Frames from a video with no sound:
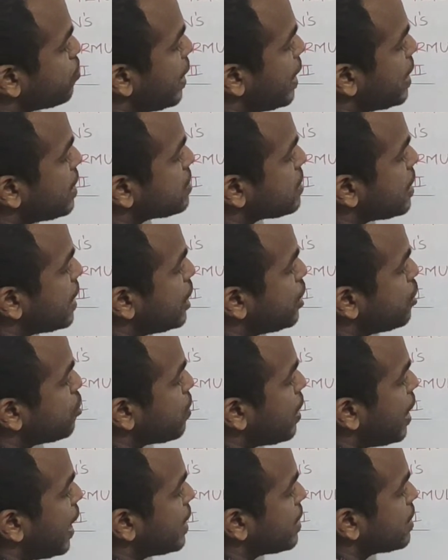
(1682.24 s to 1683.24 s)
base
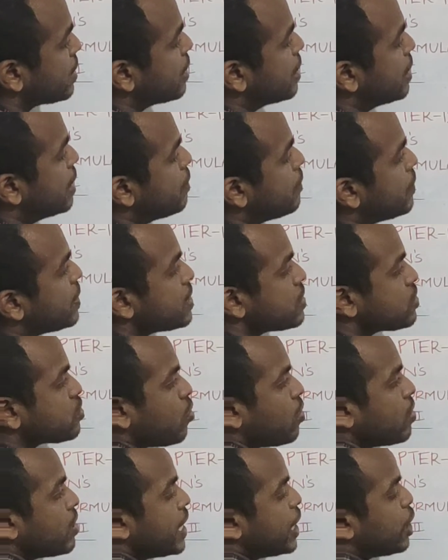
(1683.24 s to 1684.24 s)
into height, which is
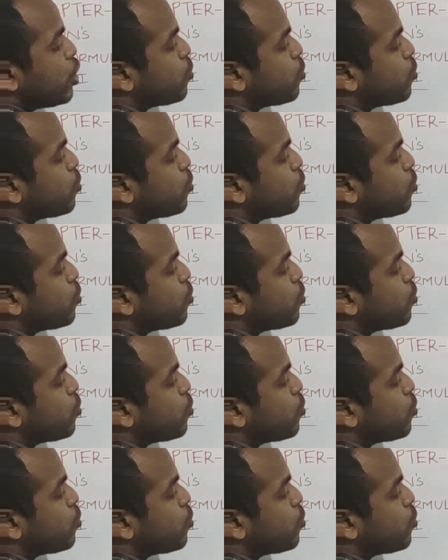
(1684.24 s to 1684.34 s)
already